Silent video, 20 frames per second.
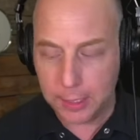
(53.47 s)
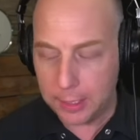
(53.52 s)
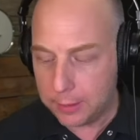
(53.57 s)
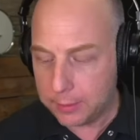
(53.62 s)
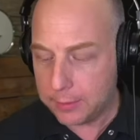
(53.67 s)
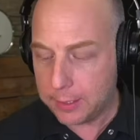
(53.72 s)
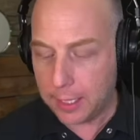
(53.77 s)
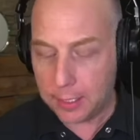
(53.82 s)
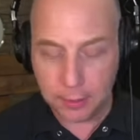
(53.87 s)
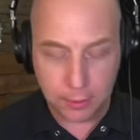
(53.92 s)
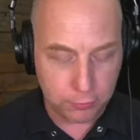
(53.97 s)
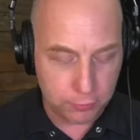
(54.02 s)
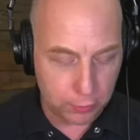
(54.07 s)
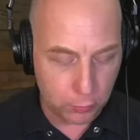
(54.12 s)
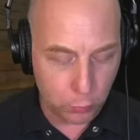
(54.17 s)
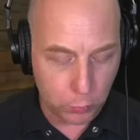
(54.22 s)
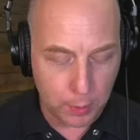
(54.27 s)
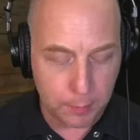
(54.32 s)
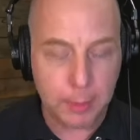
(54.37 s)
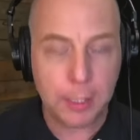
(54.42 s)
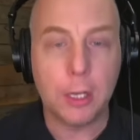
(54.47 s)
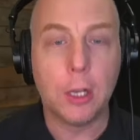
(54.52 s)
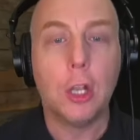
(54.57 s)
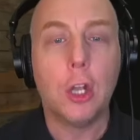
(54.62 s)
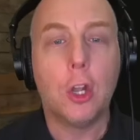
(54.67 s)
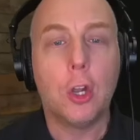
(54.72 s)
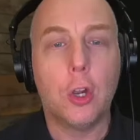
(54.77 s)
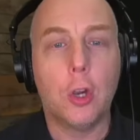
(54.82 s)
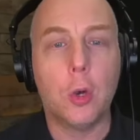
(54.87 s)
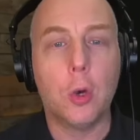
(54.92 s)
intelligent women
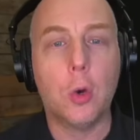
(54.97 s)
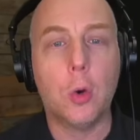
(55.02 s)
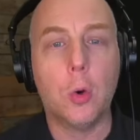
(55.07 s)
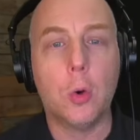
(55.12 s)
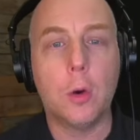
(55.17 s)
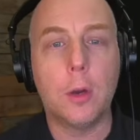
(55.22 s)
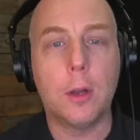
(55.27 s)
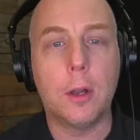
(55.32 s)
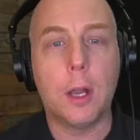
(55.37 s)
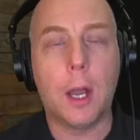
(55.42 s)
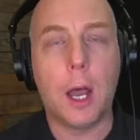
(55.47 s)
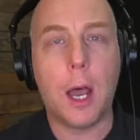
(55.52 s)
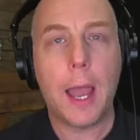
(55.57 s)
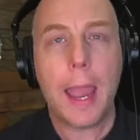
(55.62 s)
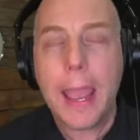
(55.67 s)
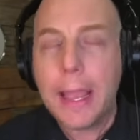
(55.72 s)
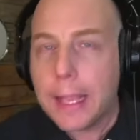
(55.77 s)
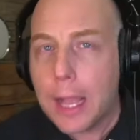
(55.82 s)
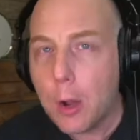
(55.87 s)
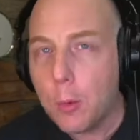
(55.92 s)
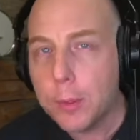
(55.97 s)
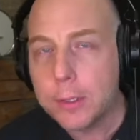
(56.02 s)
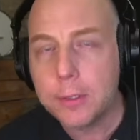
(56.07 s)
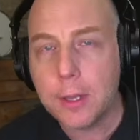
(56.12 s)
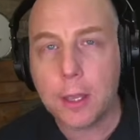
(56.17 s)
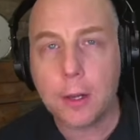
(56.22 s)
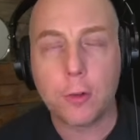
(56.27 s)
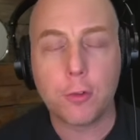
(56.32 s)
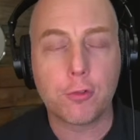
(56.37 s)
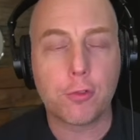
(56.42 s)
who hang out with
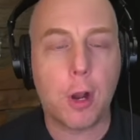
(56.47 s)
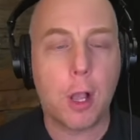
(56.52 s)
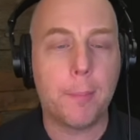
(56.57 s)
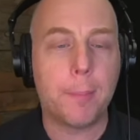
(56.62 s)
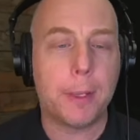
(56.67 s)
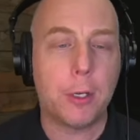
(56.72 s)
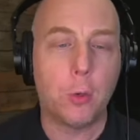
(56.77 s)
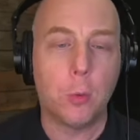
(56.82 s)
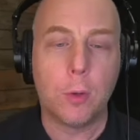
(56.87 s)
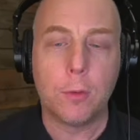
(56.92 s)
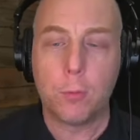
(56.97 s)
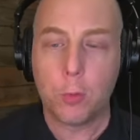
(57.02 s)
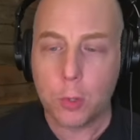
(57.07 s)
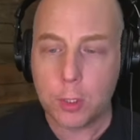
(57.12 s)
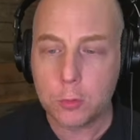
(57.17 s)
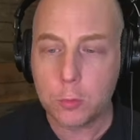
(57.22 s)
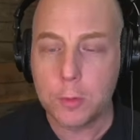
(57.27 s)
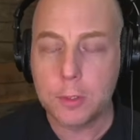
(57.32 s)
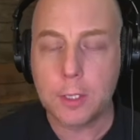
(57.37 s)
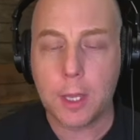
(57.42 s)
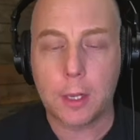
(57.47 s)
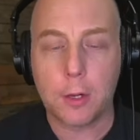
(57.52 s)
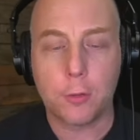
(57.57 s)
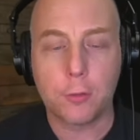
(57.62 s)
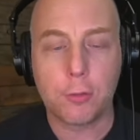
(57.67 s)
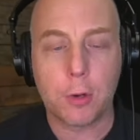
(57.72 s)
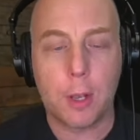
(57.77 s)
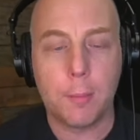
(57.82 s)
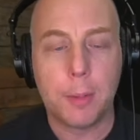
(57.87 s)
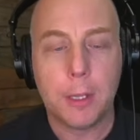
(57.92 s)
Donald Trump and who have worked with Donald
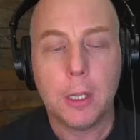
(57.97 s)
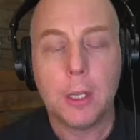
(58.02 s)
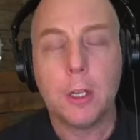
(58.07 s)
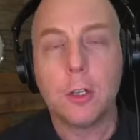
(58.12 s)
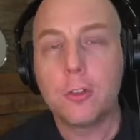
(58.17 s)
Trump